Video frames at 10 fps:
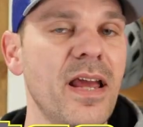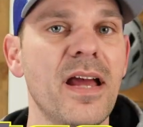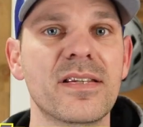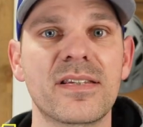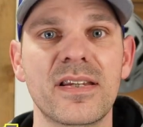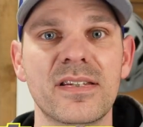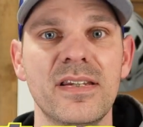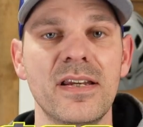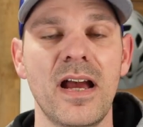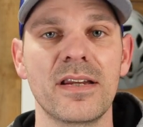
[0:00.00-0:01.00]
at
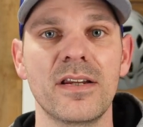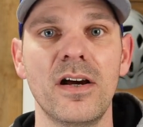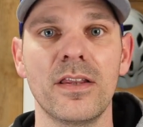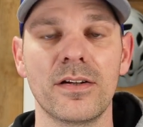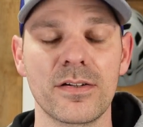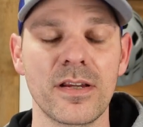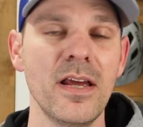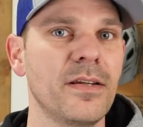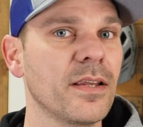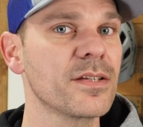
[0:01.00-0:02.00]
$69.
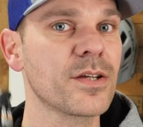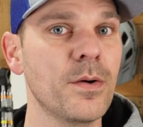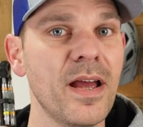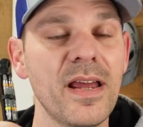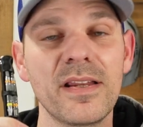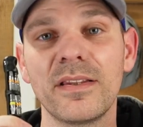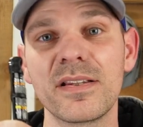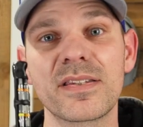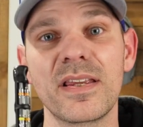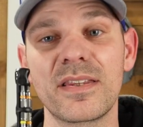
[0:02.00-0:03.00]
Now, let's go ahead and
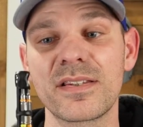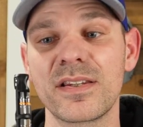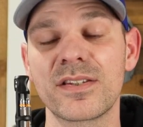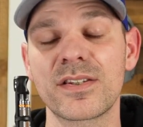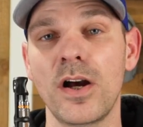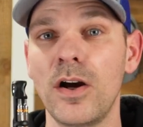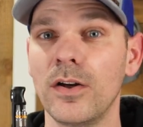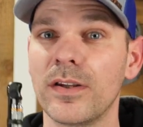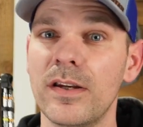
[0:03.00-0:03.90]
let's get this installed.